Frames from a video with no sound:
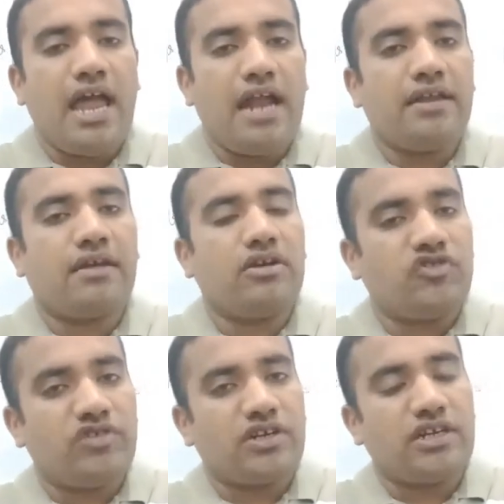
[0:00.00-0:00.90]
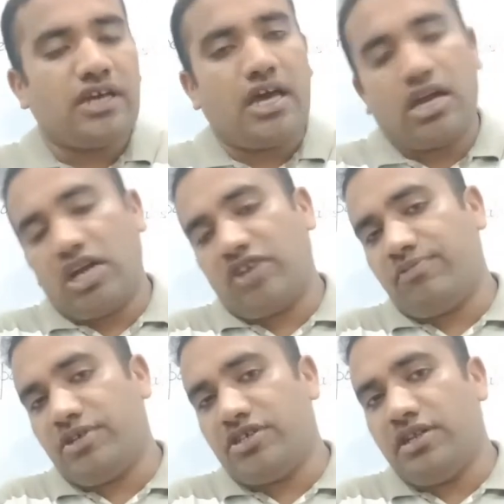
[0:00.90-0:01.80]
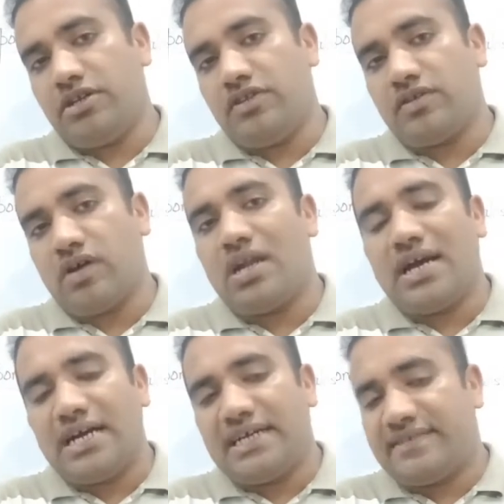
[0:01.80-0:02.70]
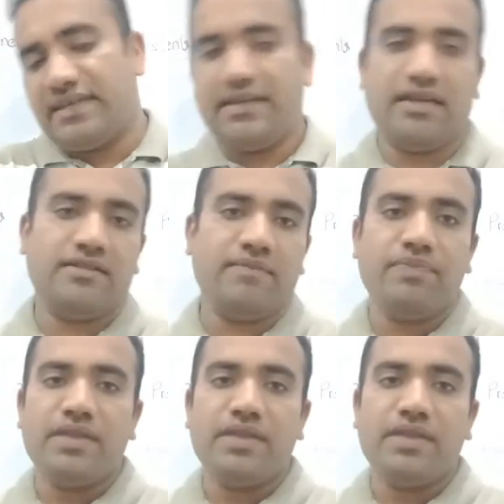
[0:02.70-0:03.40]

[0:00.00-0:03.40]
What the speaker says: and construct an expression that is called a sentence.